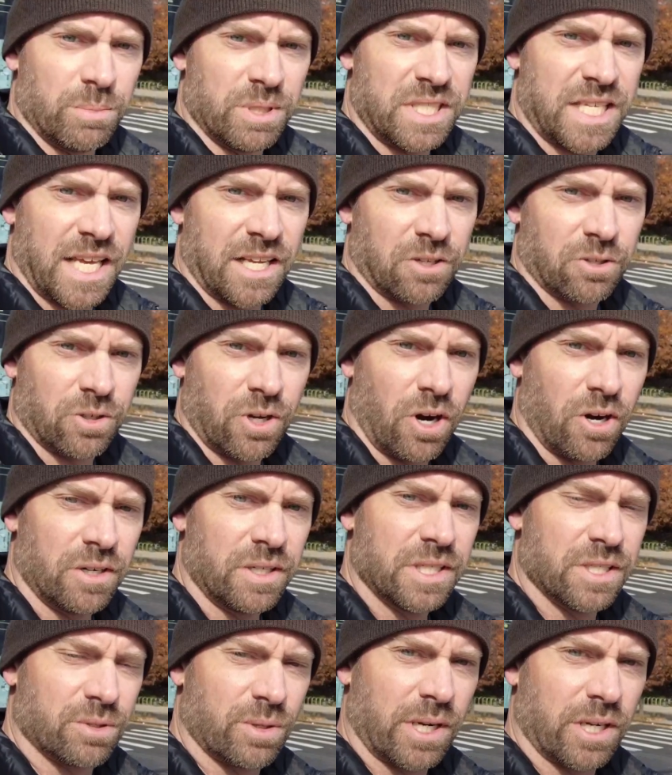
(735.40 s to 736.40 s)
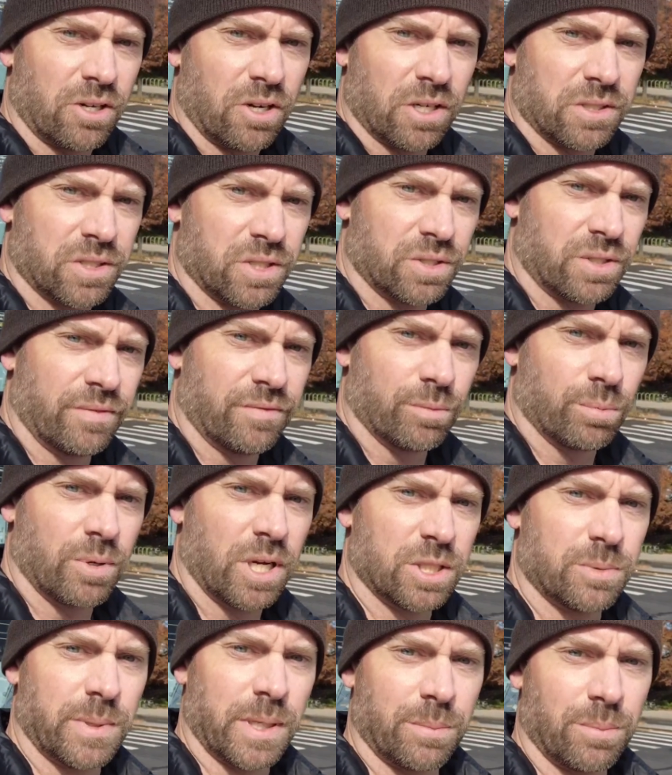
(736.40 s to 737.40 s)
Botanical Garden is right across the street from
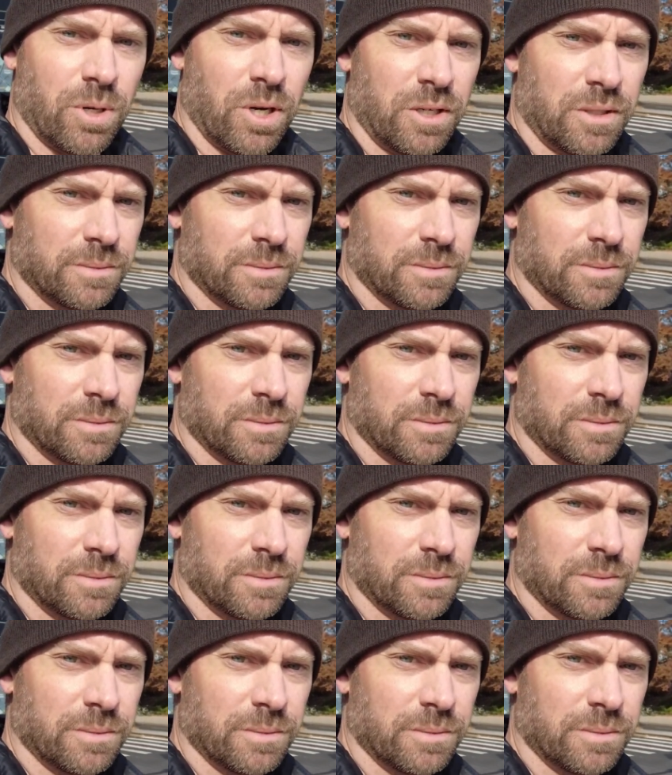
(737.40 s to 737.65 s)
Prospect Park.